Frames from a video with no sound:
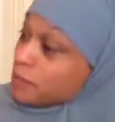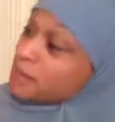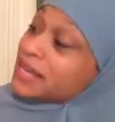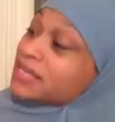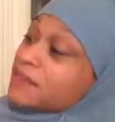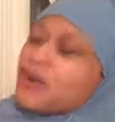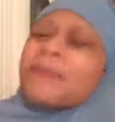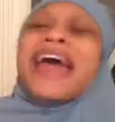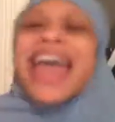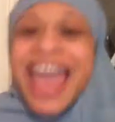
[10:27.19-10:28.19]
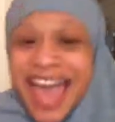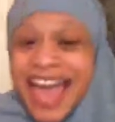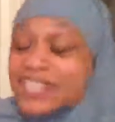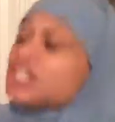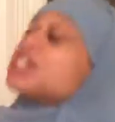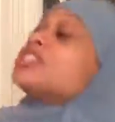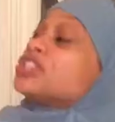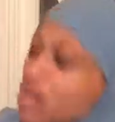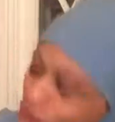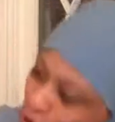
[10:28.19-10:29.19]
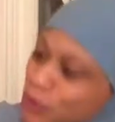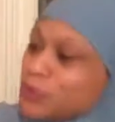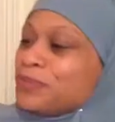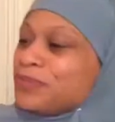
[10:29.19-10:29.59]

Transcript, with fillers: the piglet from head to toe.